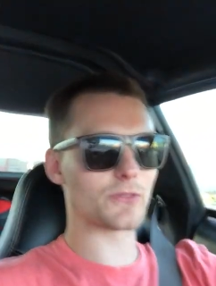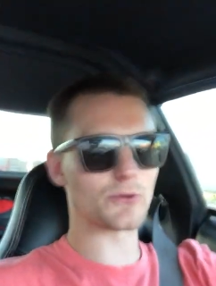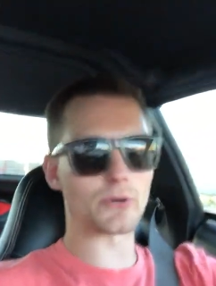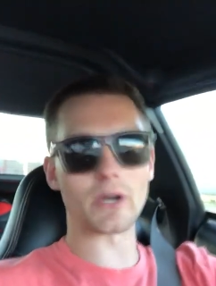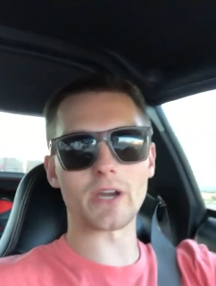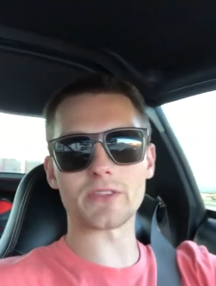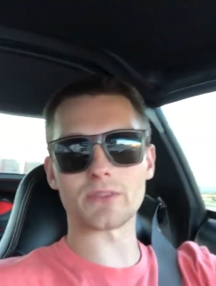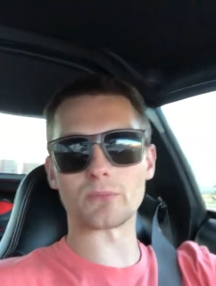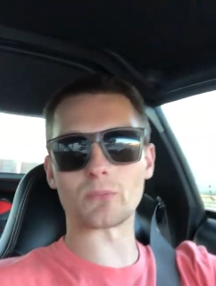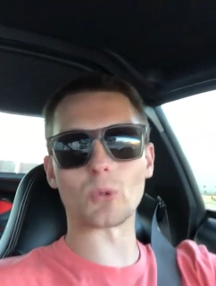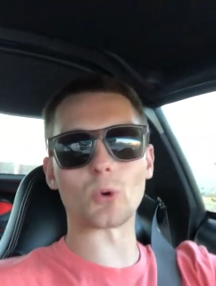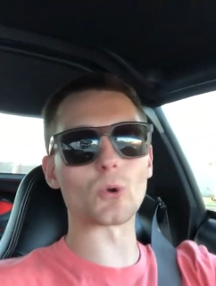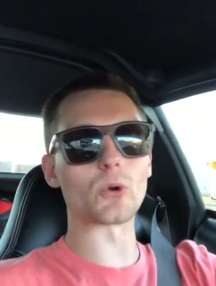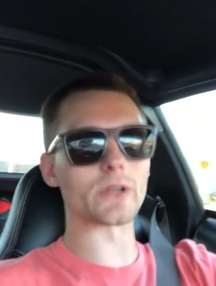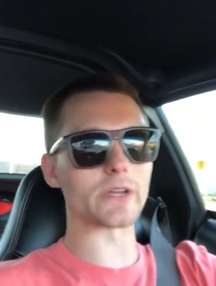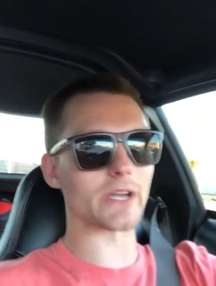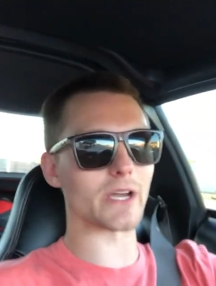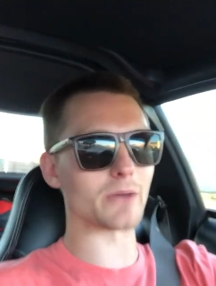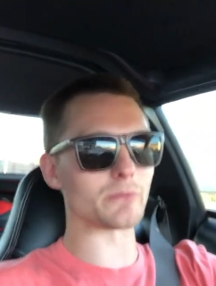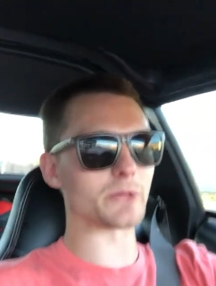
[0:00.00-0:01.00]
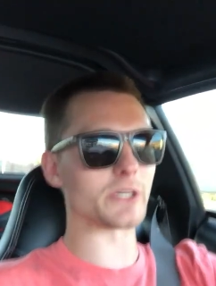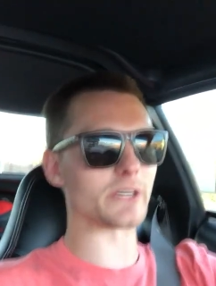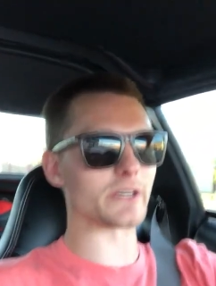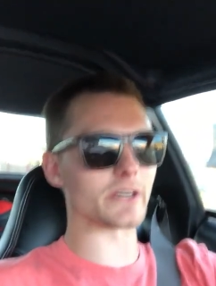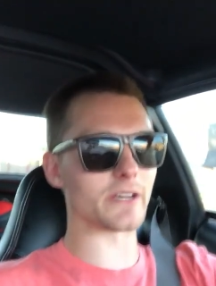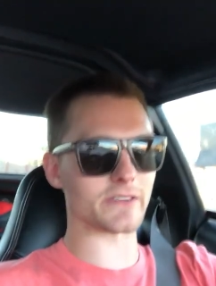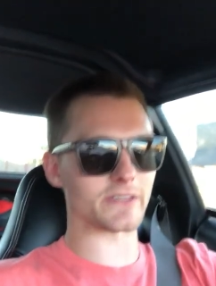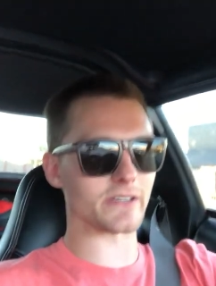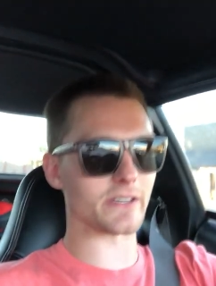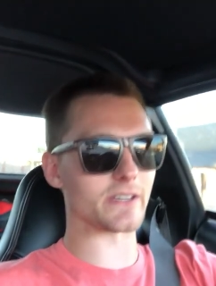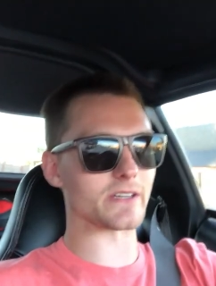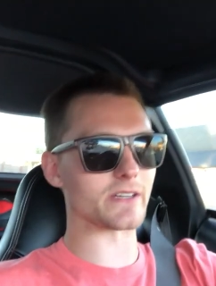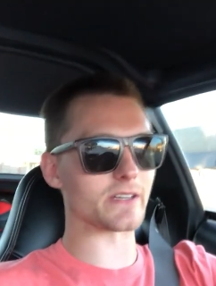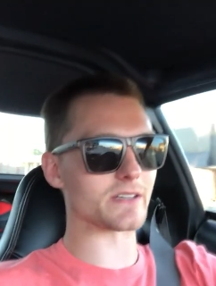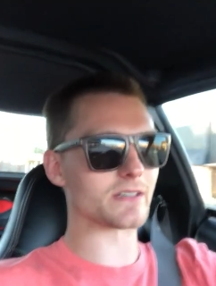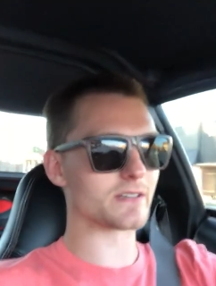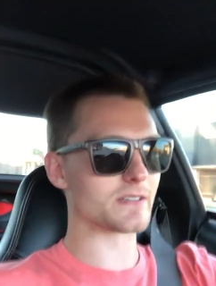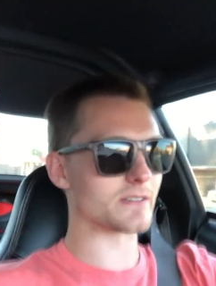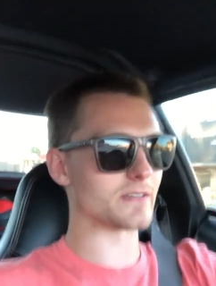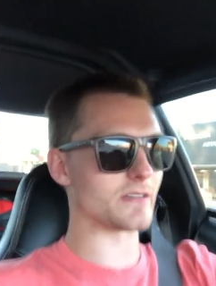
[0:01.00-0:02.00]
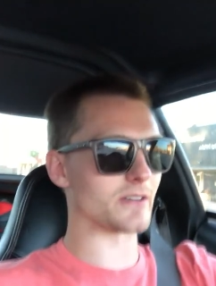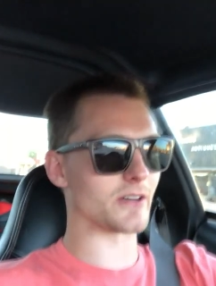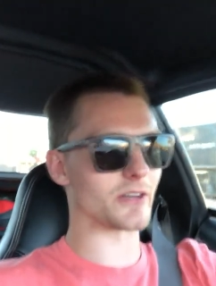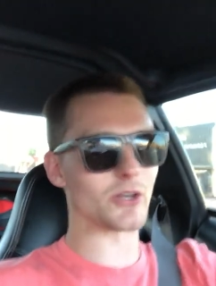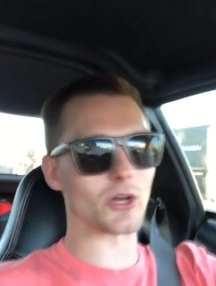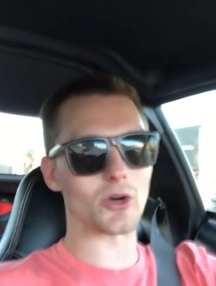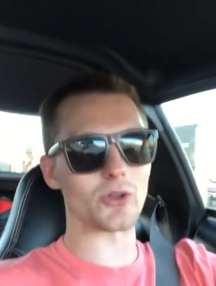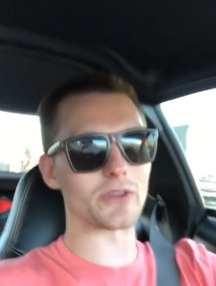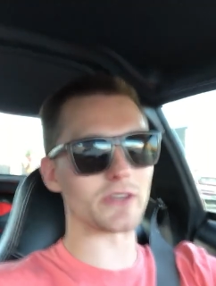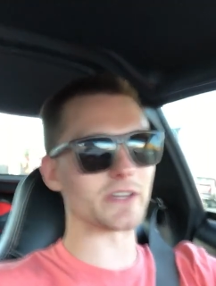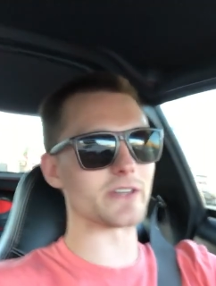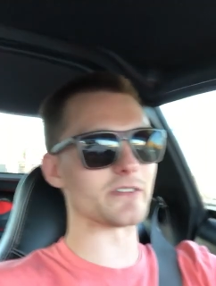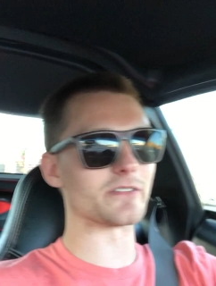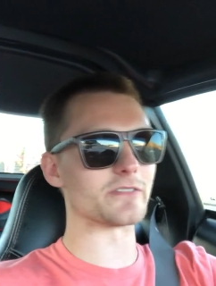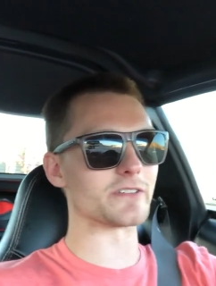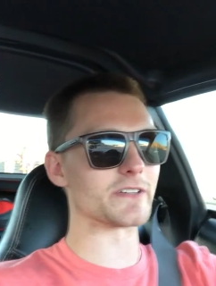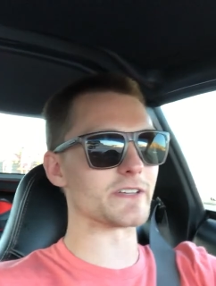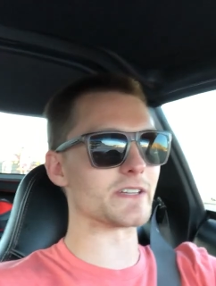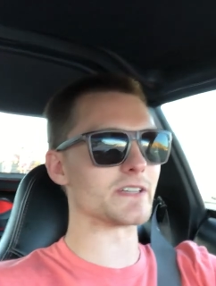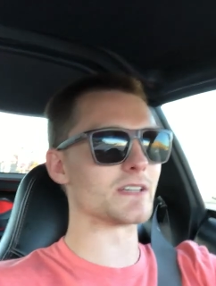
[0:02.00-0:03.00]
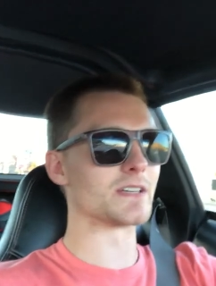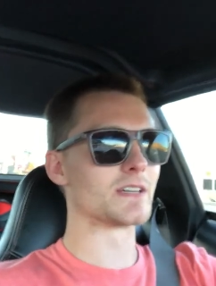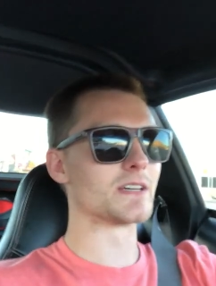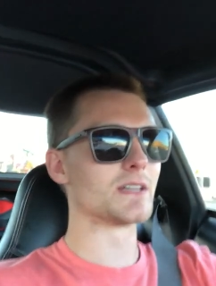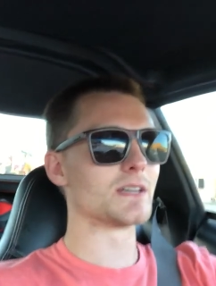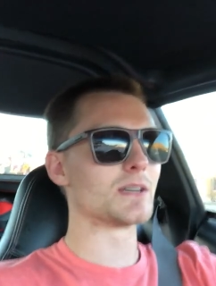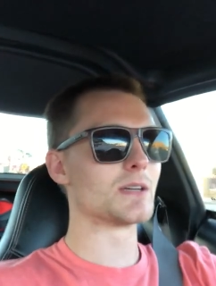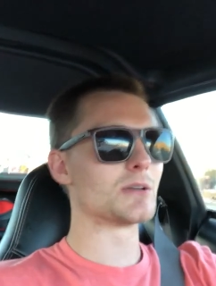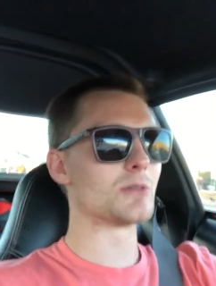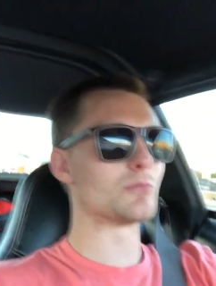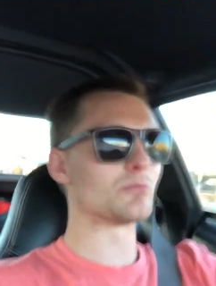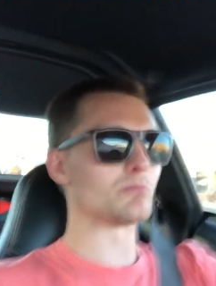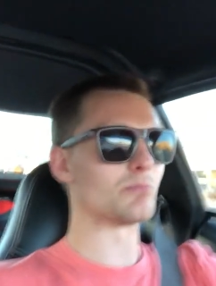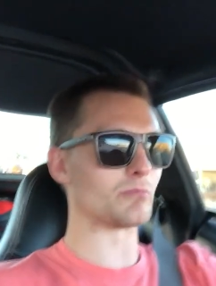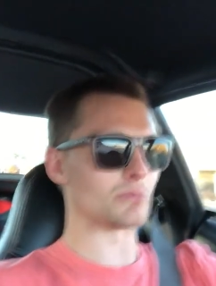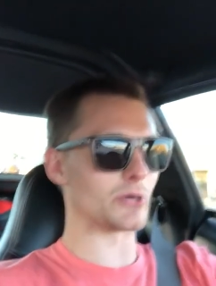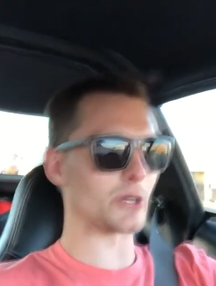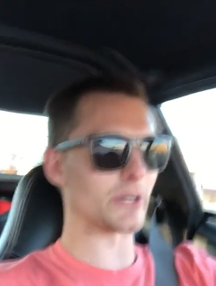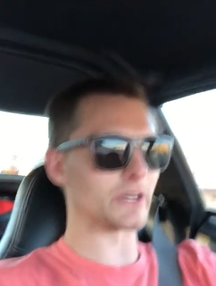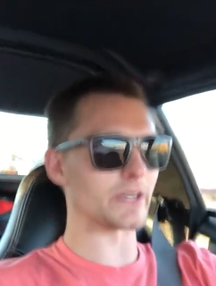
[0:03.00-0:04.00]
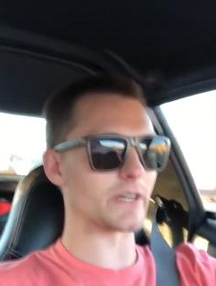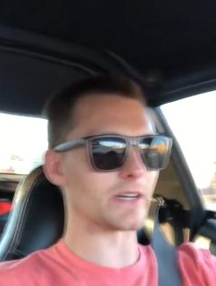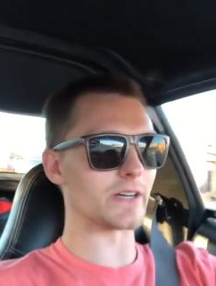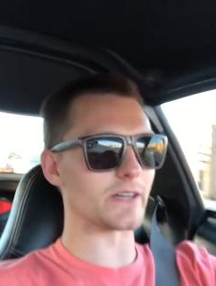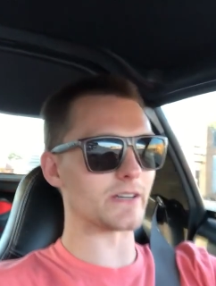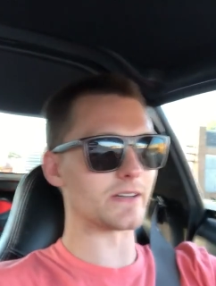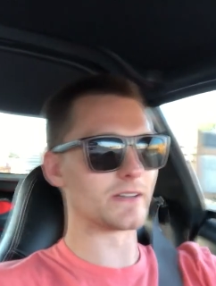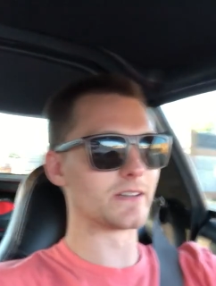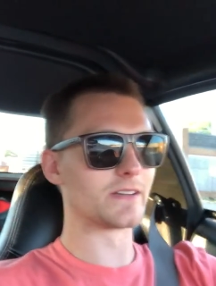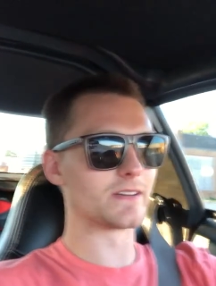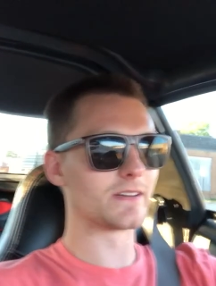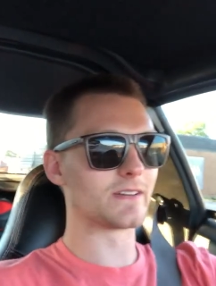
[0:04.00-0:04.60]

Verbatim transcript: throughout the morning. I mean, not the day, not an all day event. But uh,